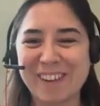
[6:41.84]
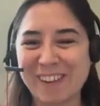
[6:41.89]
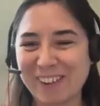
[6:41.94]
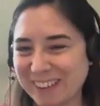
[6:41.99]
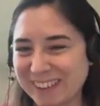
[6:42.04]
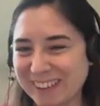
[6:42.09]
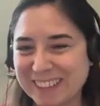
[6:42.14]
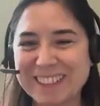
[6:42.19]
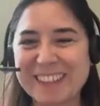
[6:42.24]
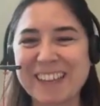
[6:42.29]
We
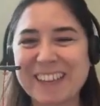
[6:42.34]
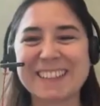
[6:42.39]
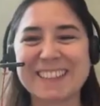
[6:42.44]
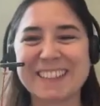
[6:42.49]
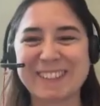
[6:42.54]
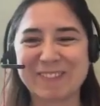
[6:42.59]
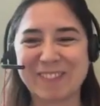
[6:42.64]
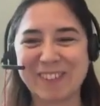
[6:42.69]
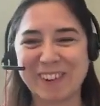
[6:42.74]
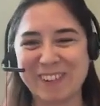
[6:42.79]
will
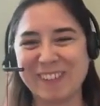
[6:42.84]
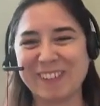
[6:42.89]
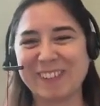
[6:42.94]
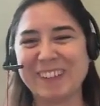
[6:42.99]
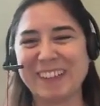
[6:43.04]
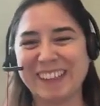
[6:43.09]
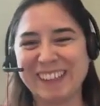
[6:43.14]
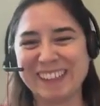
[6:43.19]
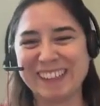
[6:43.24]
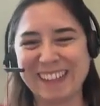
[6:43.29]
discuss it
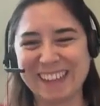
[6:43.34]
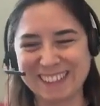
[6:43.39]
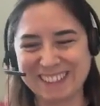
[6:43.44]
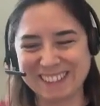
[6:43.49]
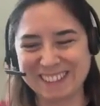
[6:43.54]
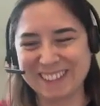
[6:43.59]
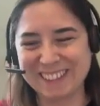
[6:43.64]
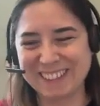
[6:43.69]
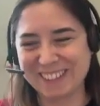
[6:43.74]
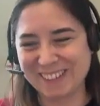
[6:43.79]
probably
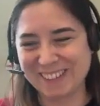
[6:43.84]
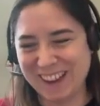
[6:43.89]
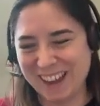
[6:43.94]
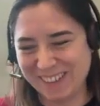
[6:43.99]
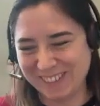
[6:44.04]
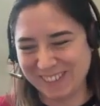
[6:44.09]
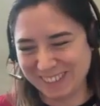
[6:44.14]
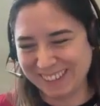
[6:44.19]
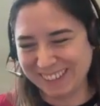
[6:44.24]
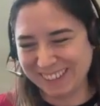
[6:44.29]
later, so
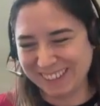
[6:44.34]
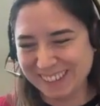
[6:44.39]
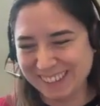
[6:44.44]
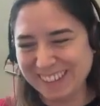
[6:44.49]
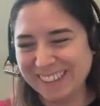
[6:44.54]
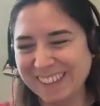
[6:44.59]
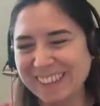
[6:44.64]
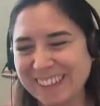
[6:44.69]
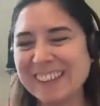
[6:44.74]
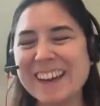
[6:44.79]
I
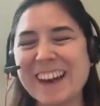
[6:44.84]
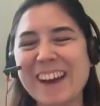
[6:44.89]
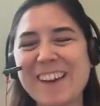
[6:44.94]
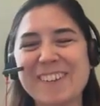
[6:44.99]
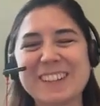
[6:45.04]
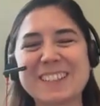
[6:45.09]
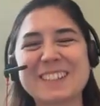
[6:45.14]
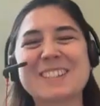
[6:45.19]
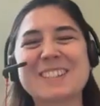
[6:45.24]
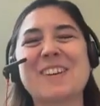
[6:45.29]

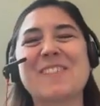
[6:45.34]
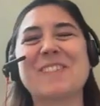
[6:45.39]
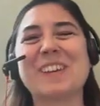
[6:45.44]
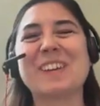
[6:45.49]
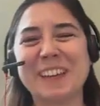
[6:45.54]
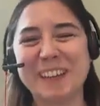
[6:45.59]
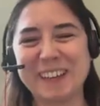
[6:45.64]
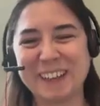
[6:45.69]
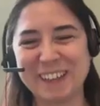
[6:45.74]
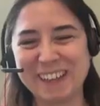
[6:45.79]
will
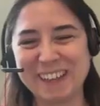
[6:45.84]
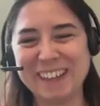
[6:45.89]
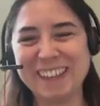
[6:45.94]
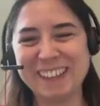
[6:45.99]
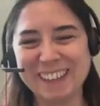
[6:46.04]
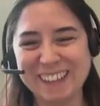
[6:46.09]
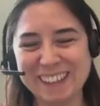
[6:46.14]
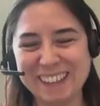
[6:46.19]
stop here.